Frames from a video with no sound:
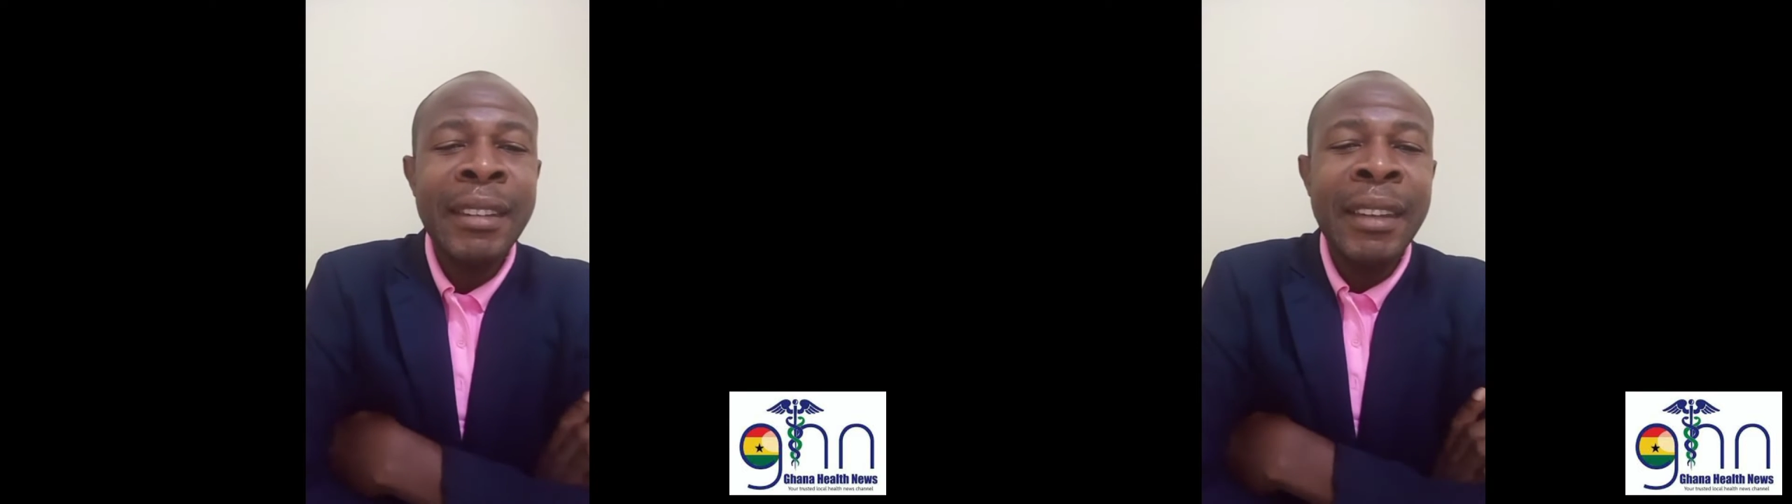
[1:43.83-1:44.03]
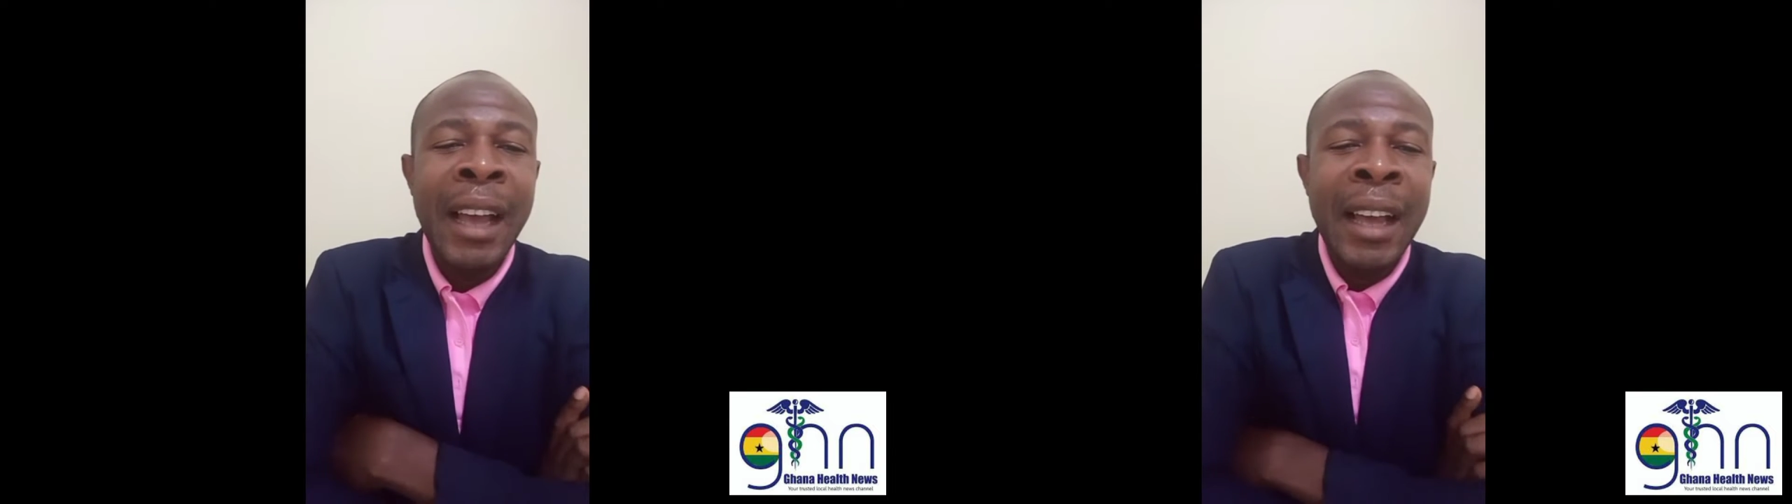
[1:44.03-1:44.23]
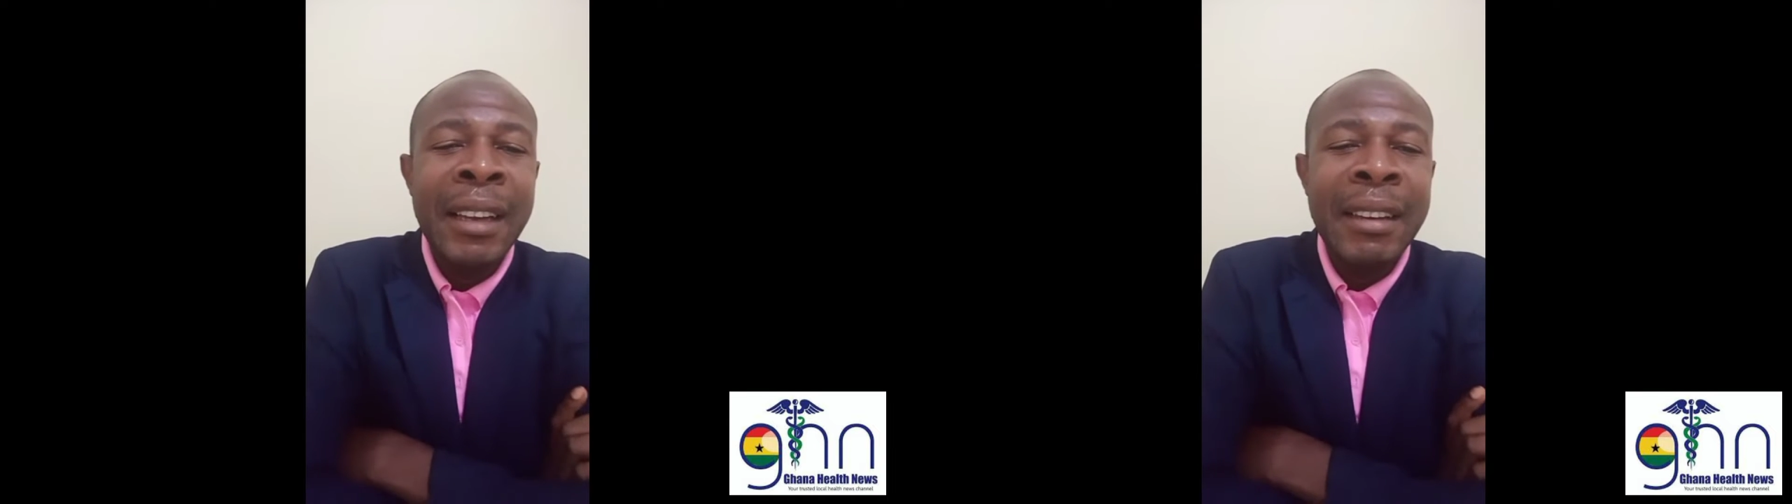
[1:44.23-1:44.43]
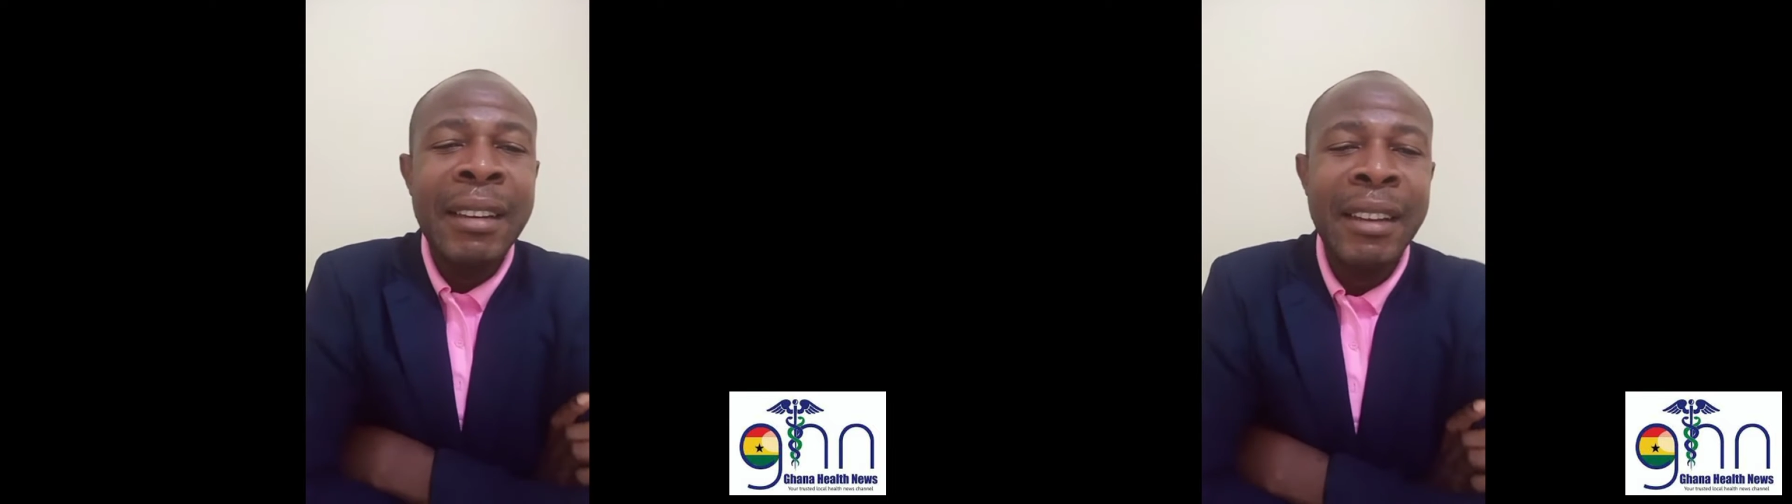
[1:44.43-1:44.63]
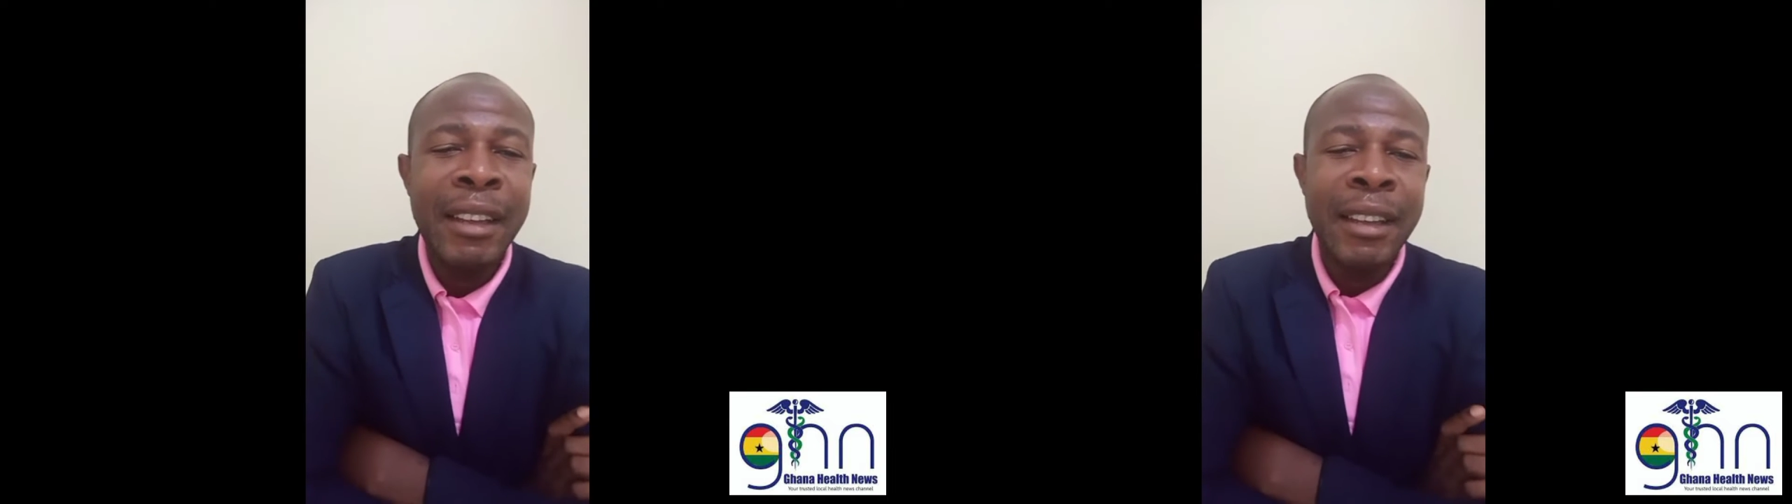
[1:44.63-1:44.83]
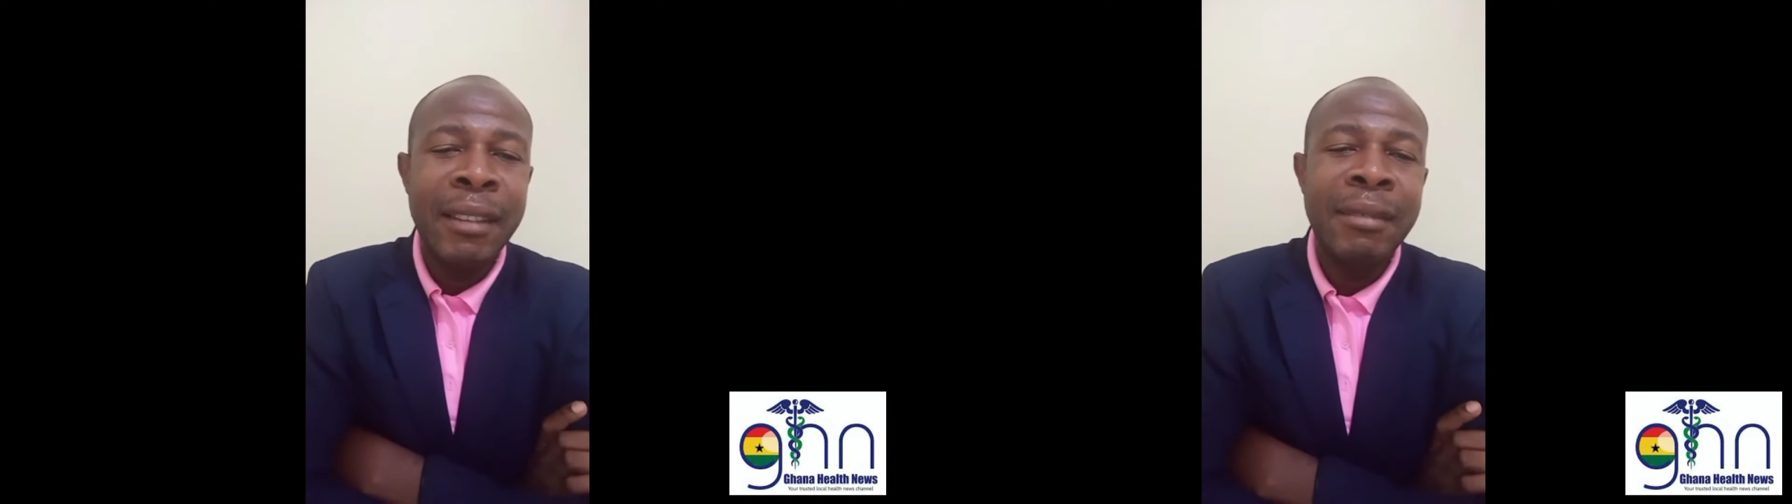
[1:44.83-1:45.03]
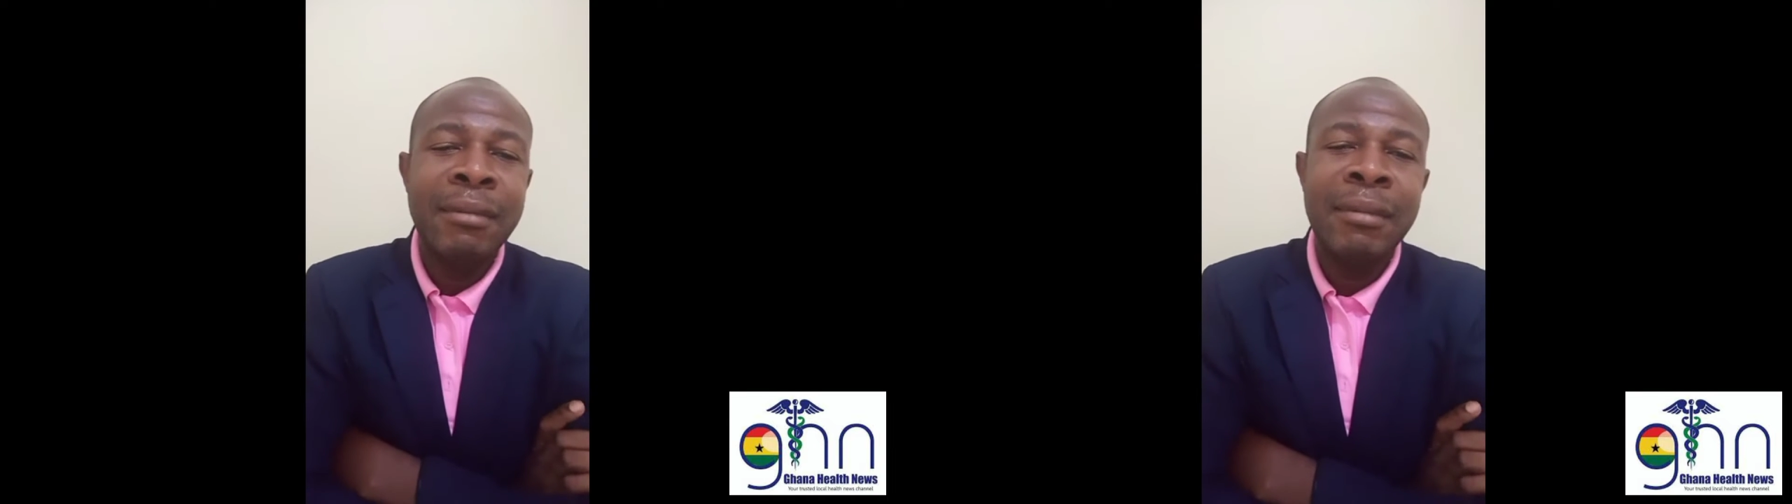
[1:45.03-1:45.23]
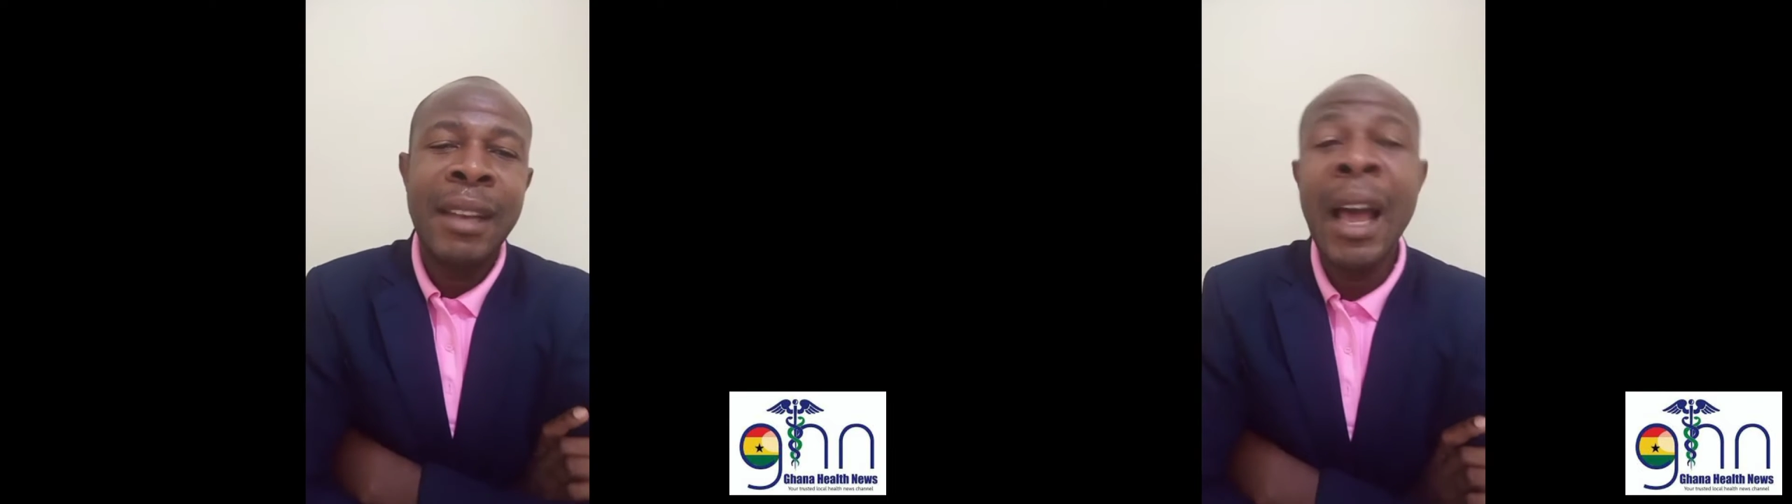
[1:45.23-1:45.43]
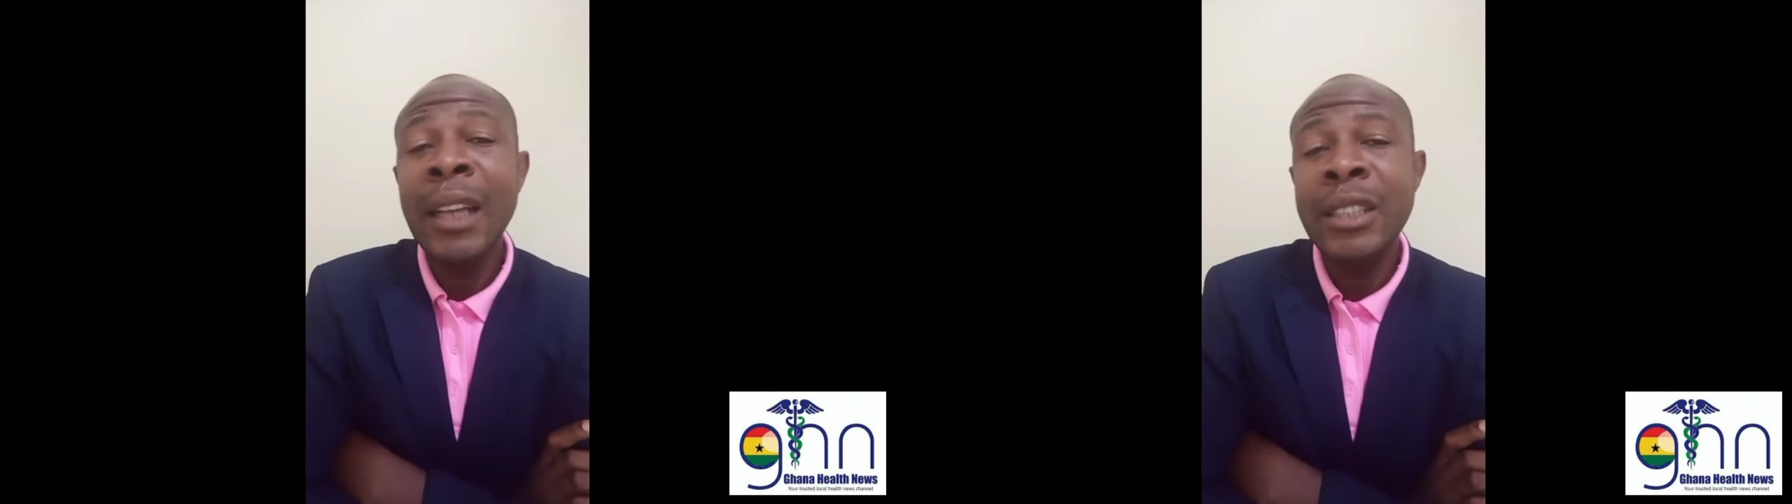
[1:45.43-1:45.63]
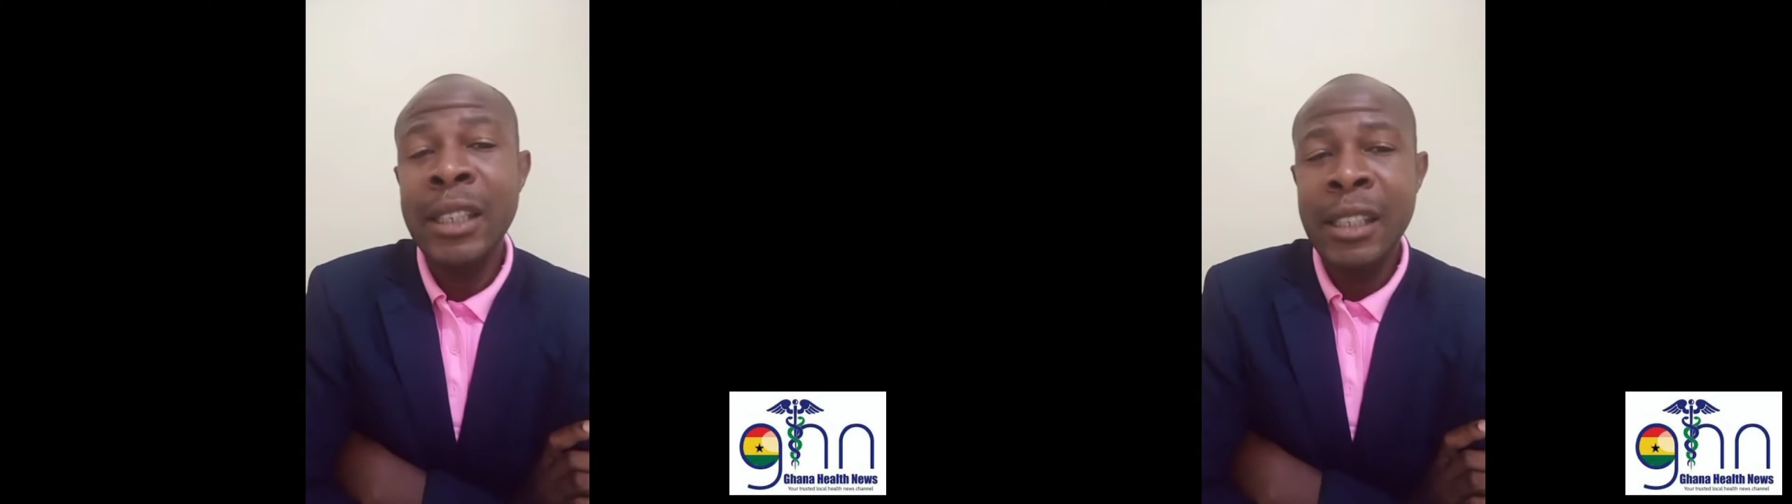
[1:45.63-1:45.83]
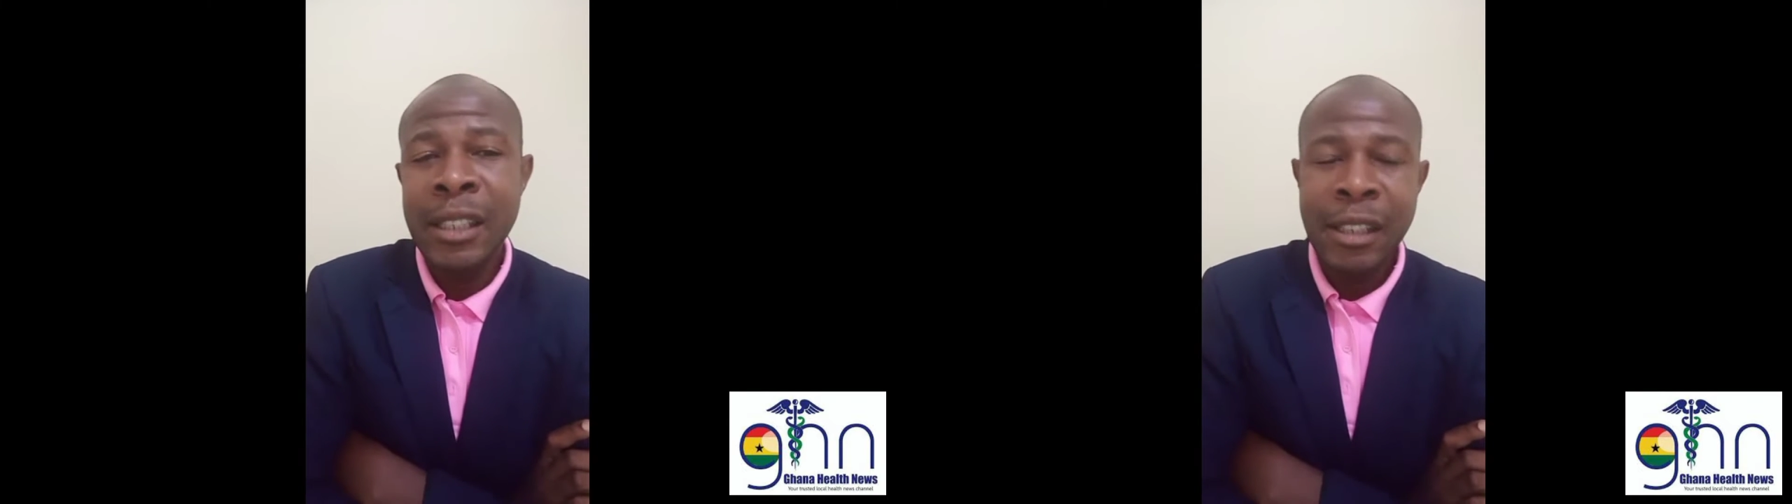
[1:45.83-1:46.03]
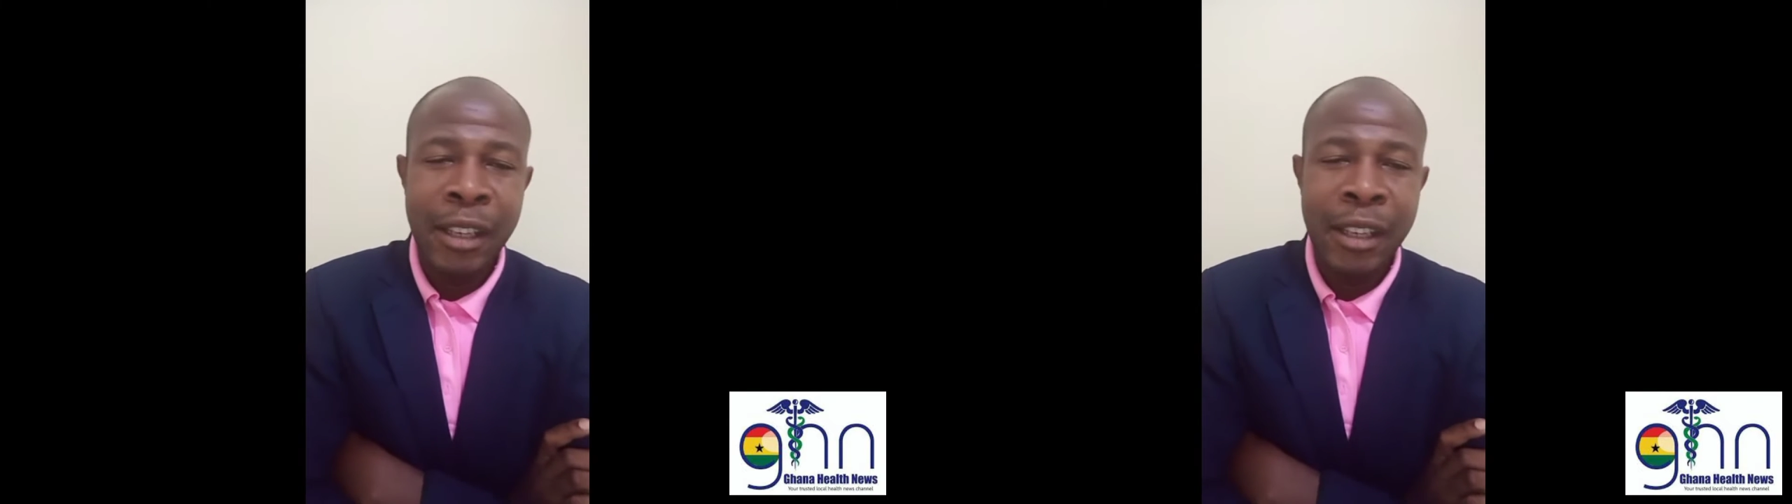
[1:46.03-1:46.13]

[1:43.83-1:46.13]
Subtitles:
that largely